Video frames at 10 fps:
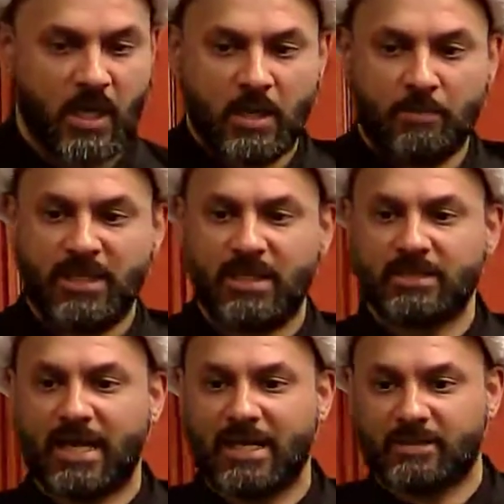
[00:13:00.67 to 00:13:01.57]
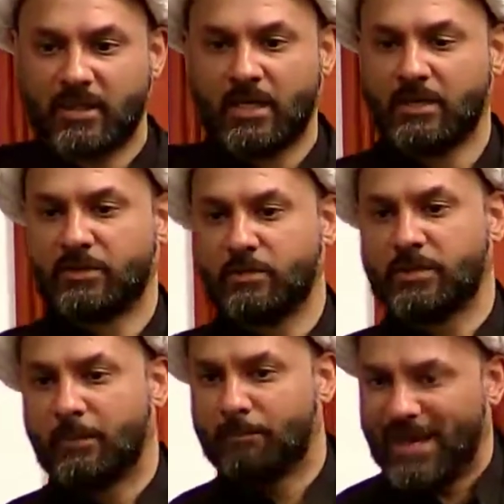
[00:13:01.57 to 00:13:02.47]
Meaning that
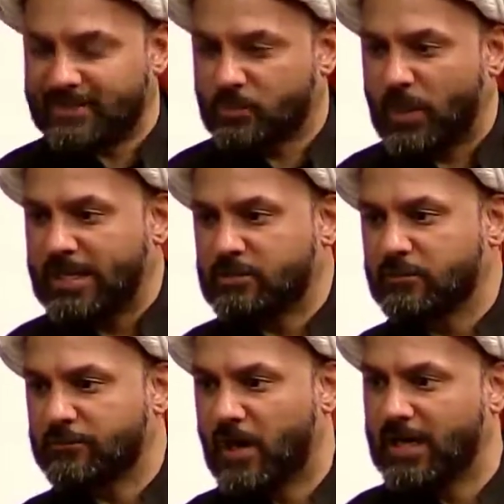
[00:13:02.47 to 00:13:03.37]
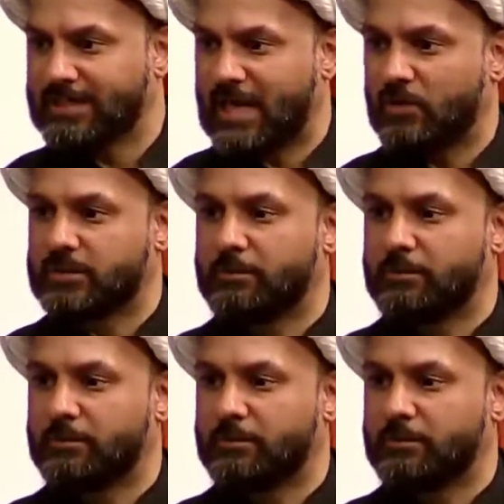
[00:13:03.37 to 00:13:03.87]
the best way to find out the